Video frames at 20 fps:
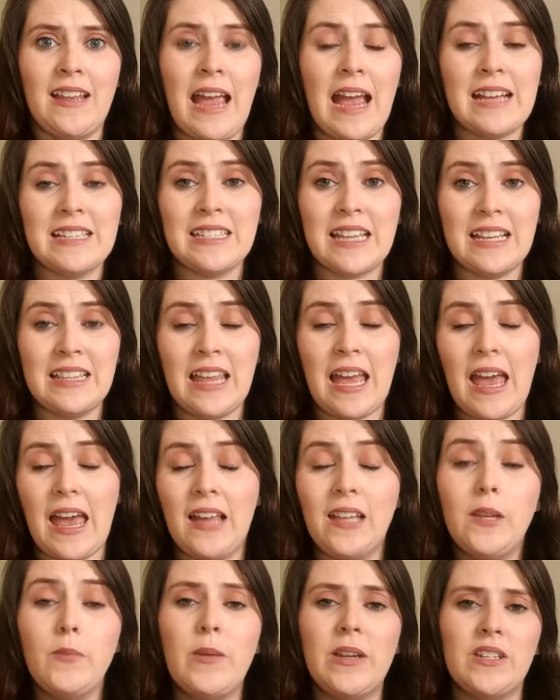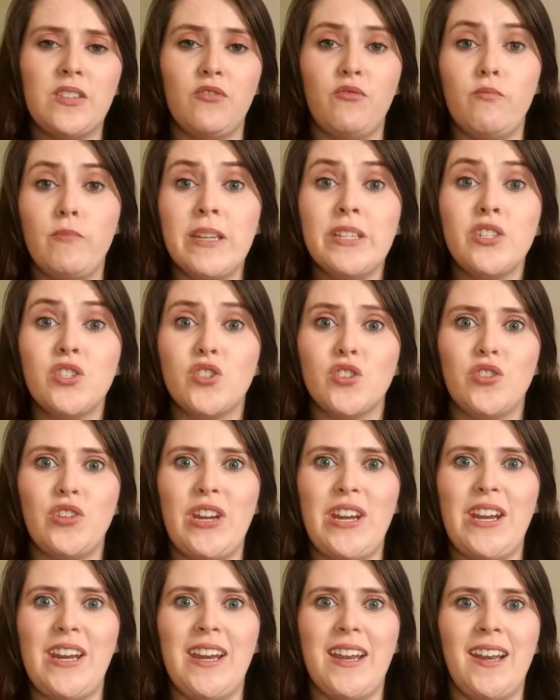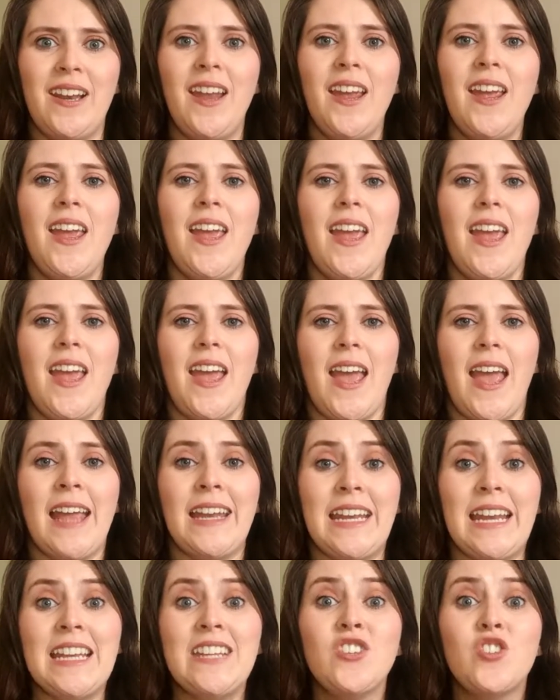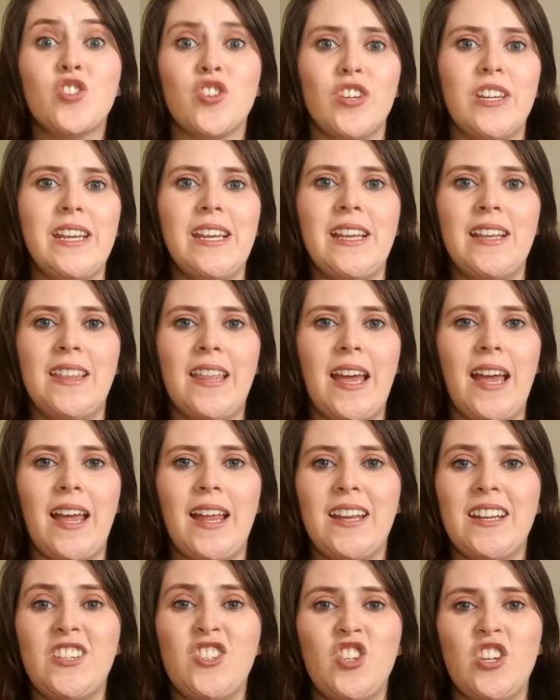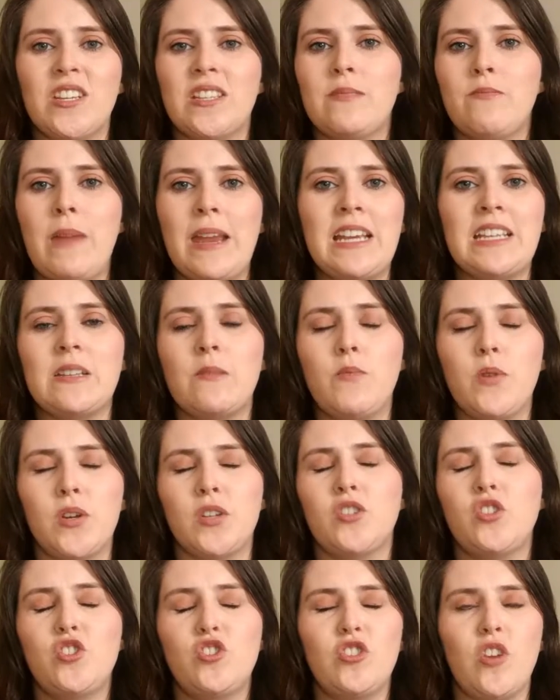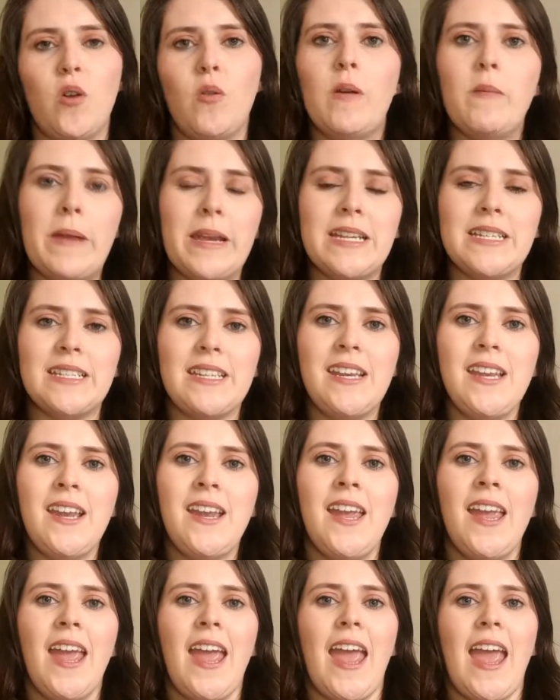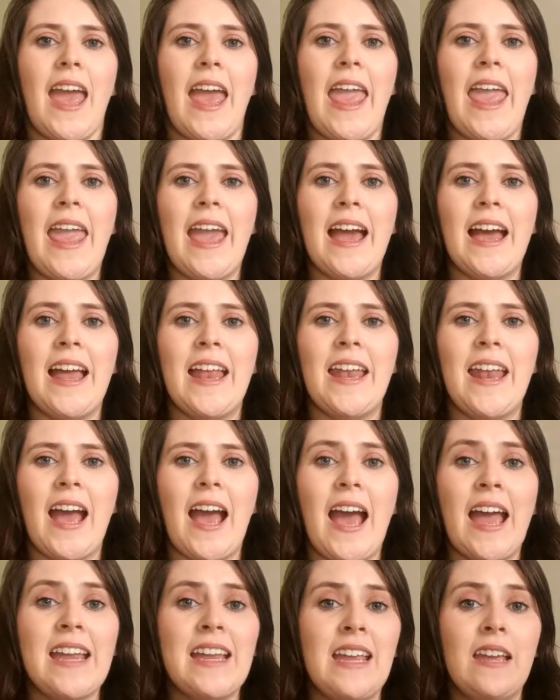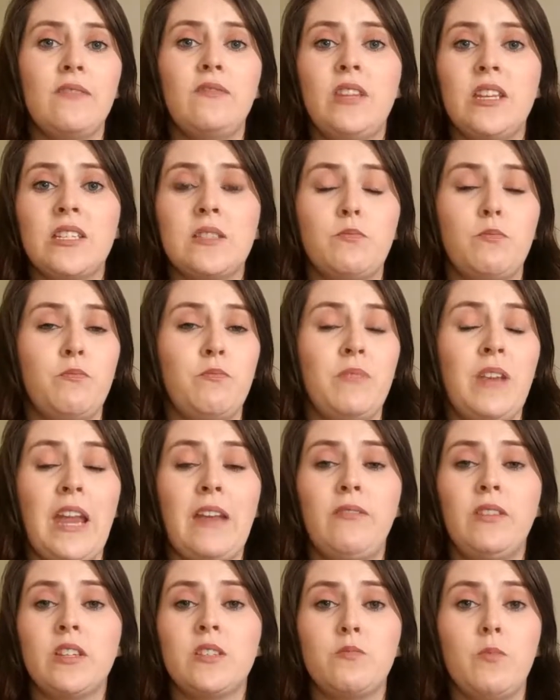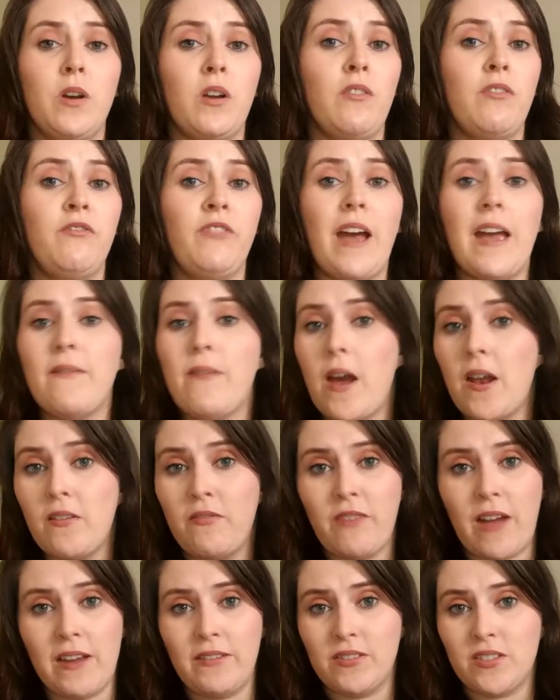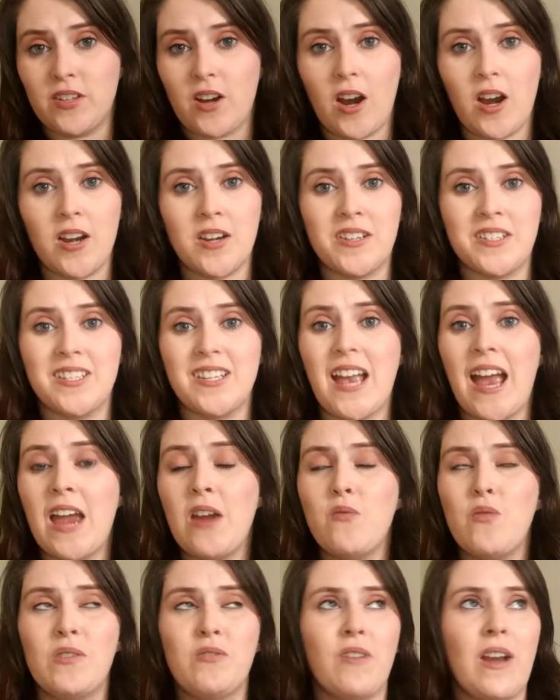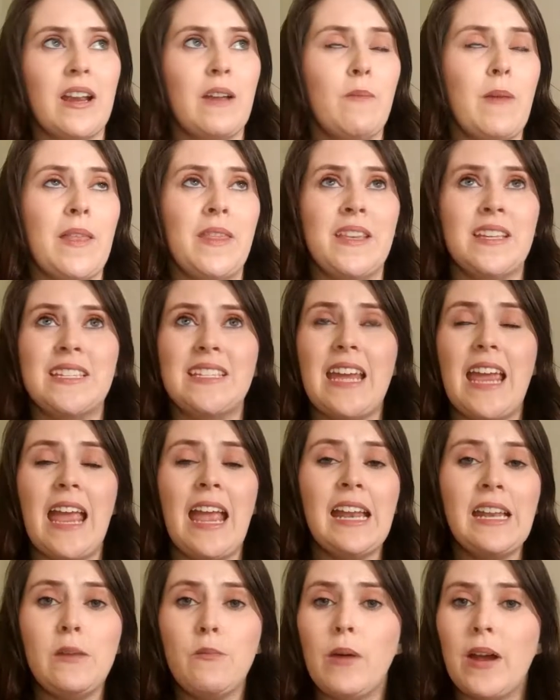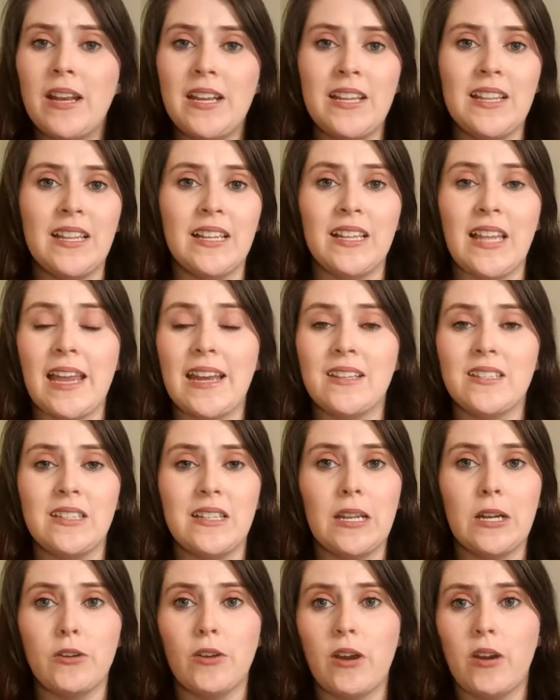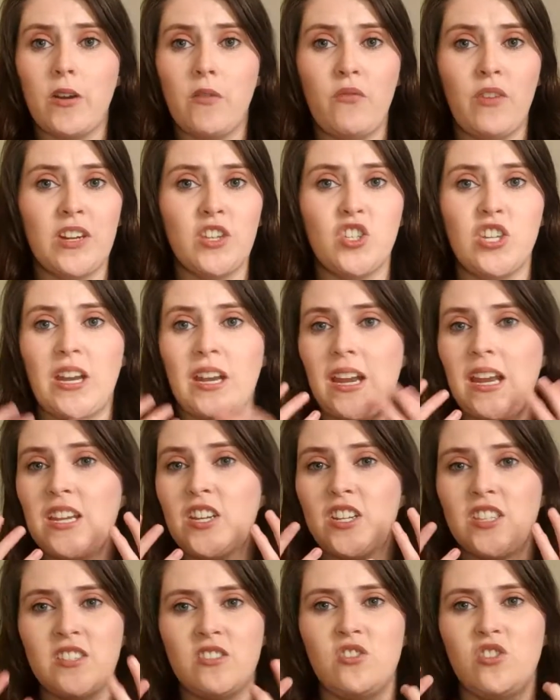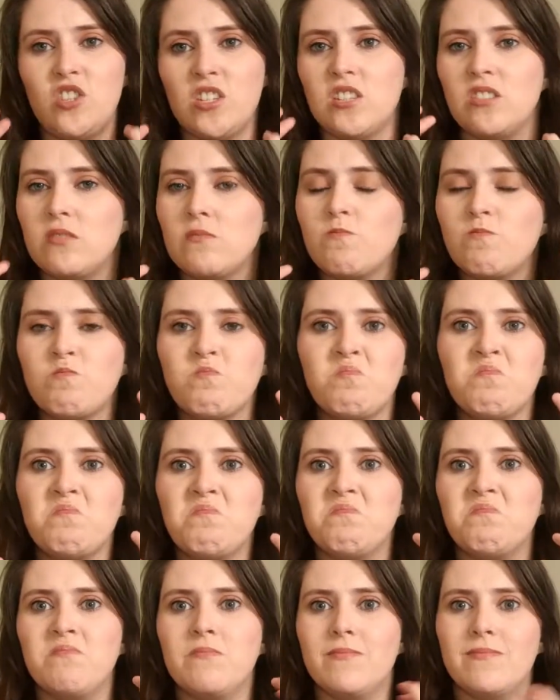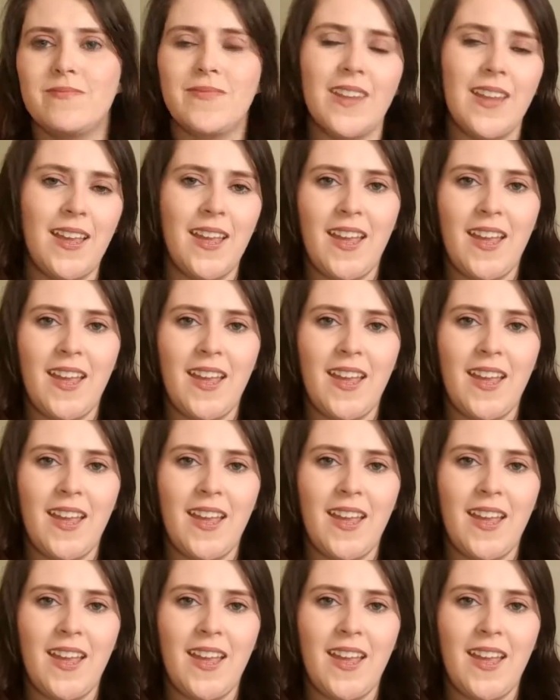it has like that element of mystery and an intrigue that just makes a book so amazing. And I give this gave this book five out of five stars. I would recommend this to anybody that likes literary fiction. It is just, mm,